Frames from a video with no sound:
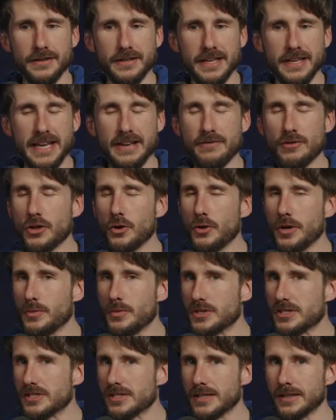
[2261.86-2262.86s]
even though he
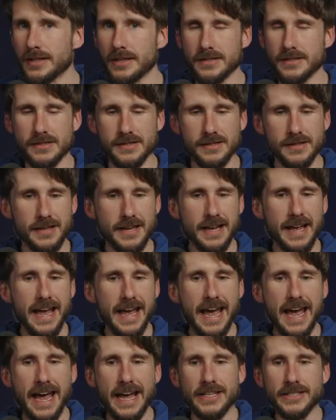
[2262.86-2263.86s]
was sinless,
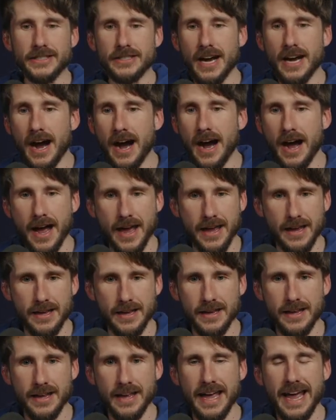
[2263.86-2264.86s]
and die
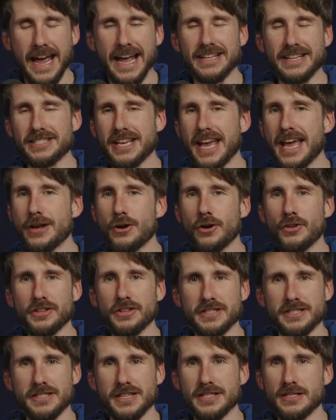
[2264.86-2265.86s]
and take on the
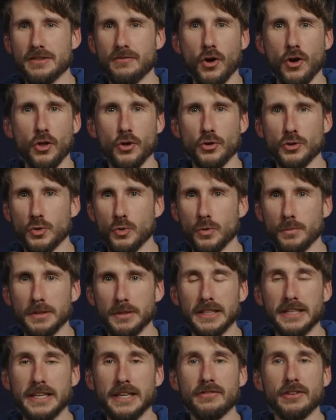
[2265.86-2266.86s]
sins of all those who would
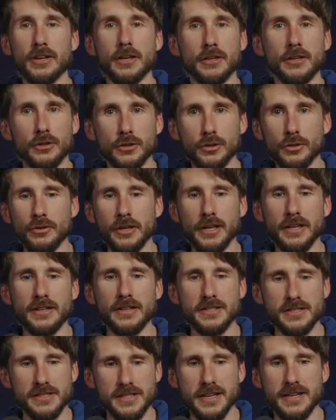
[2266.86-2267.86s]
believe, including the
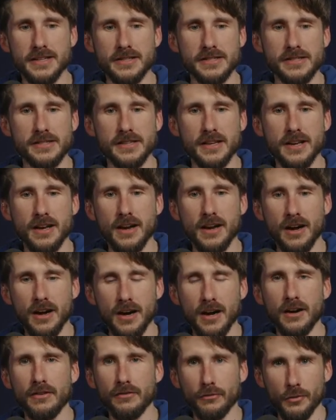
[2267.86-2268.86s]
sins
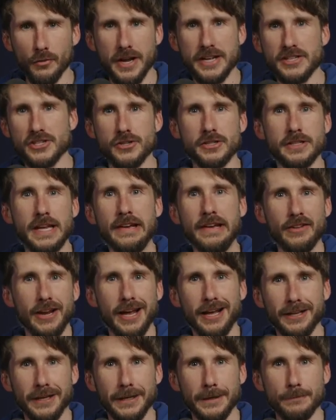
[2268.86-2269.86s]
of wretched David
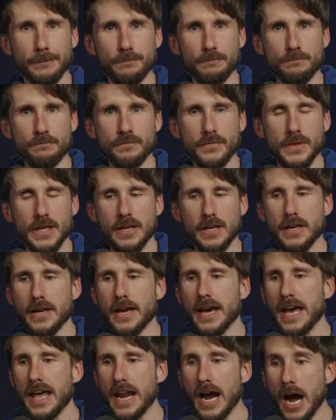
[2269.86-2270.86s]
Helling.
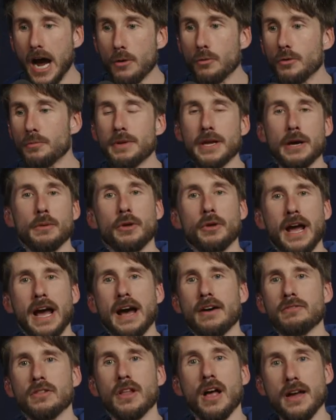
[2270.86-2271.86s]
And I would be able to
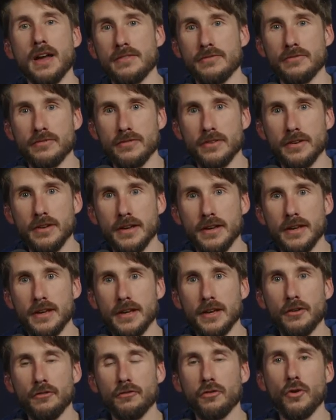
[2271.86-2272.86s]
have life
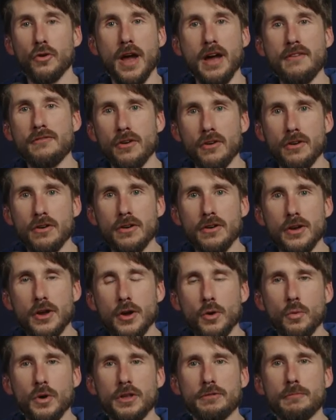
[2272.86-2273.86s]
forever
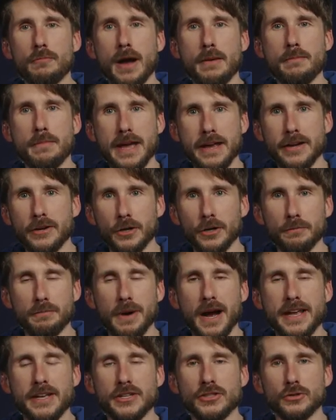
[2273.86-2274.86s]
with my Maker
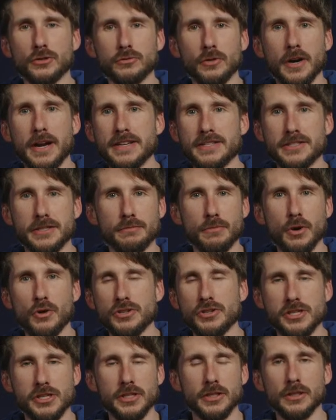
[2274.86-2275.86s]
by his grace and
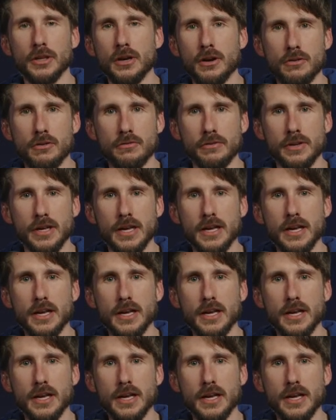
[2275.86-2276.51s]
mercy alone